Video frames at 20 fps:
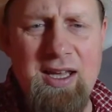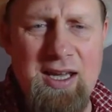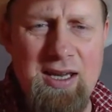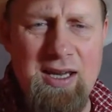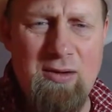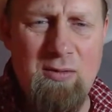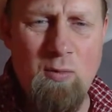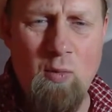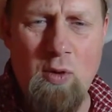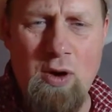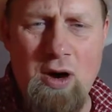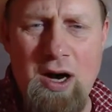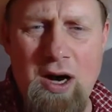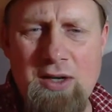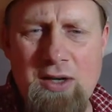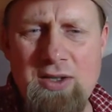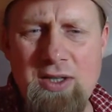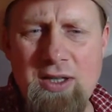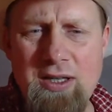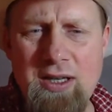
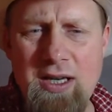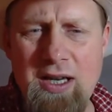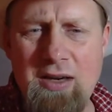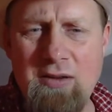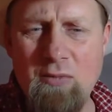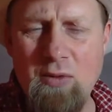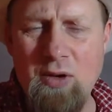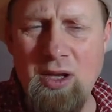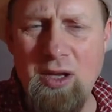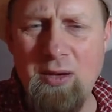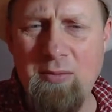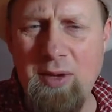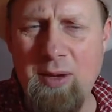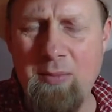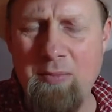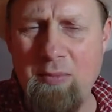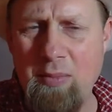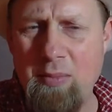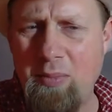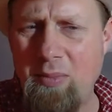watch and really
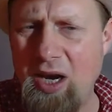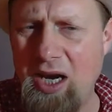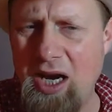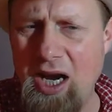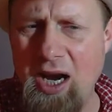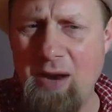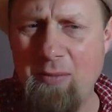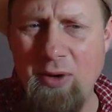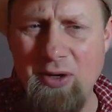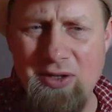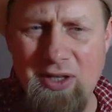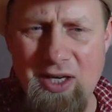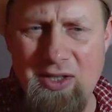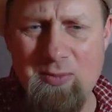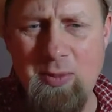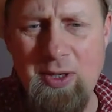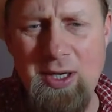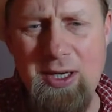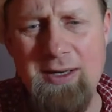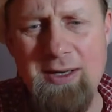be kind of
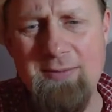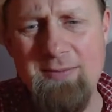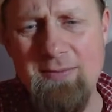participate?